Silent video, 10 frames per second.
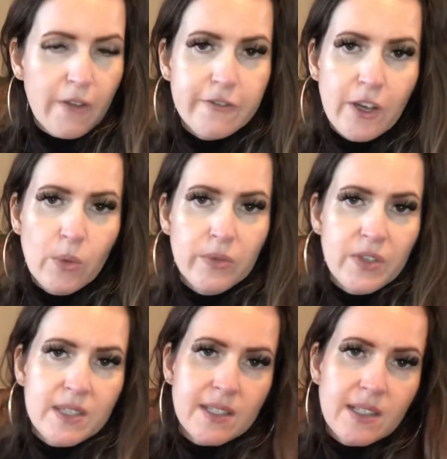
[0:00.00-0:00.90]
I felt with
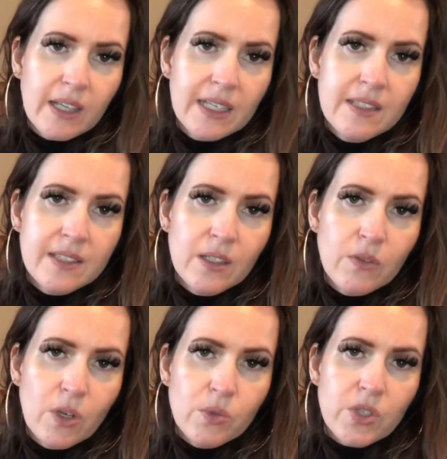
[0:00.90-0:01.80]
this. It's like an ending of
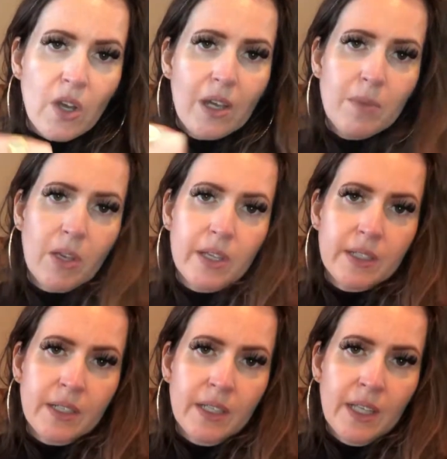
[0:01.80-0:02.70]
an old
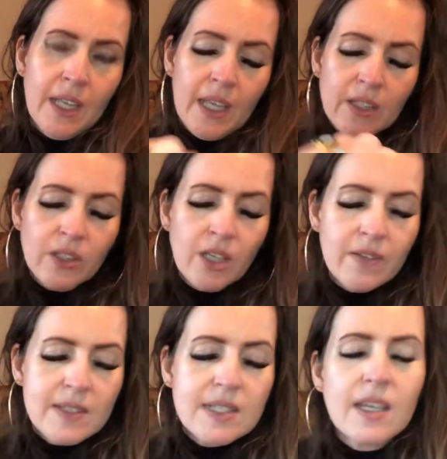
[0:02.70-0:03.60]
timeline. You know,
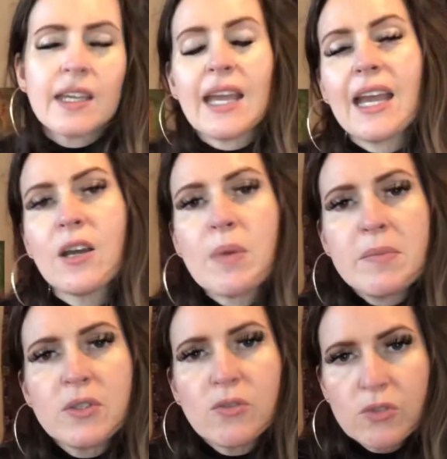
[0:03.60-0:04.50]
it's like how
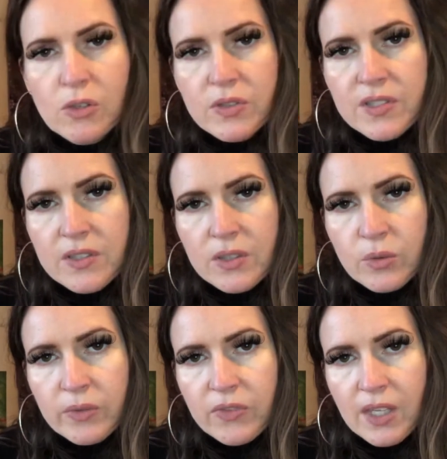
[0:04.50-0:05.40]
maybe you used to deal
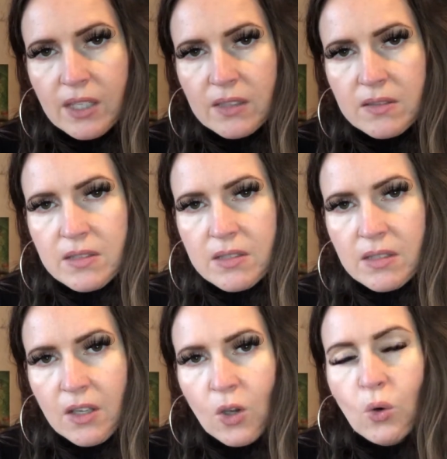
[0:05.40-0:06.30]
with things,
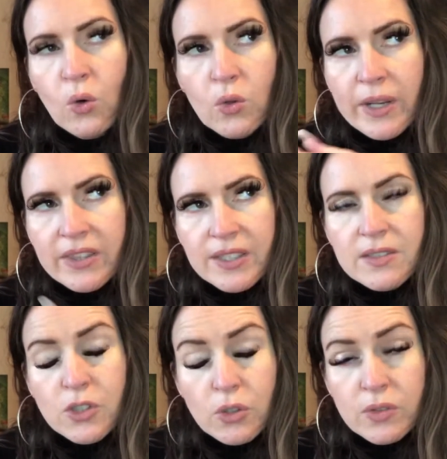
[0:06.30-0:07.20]
or the way things
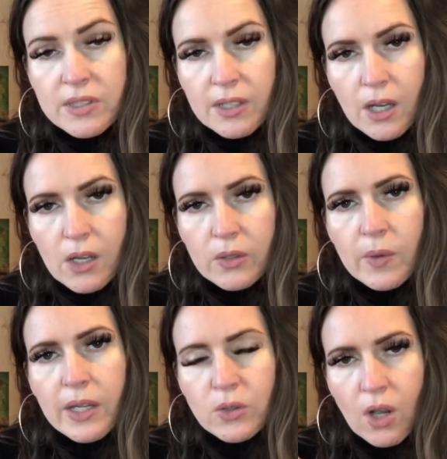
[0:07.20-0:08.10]
used to go,
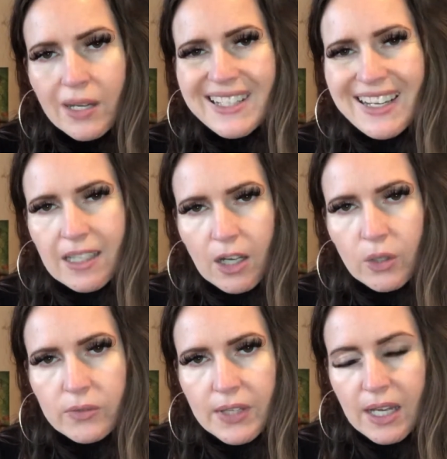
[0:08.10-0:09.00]
and you're kind of letting go
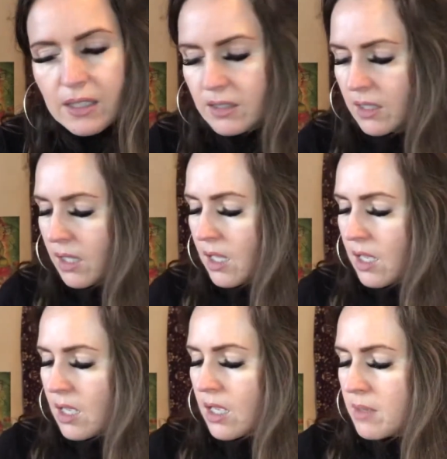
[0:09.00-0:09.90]
of that.
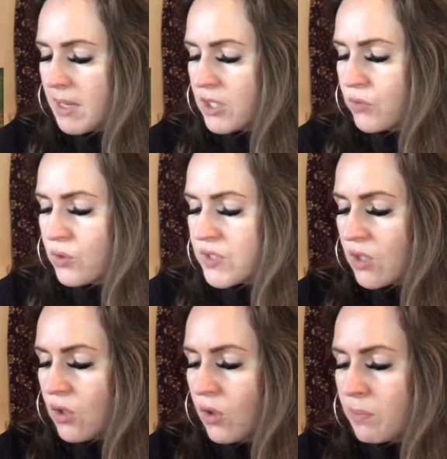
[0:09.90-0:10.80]
And you've also
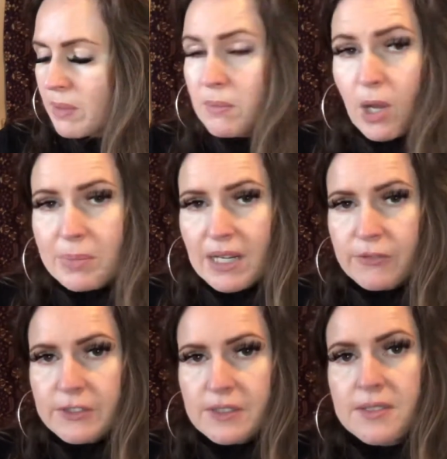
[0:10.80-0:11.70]
got, but my
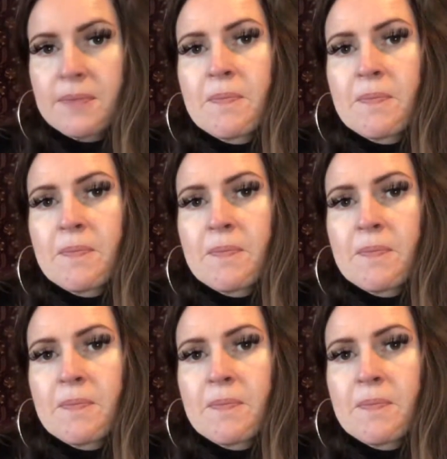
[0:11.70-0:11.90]
beloved,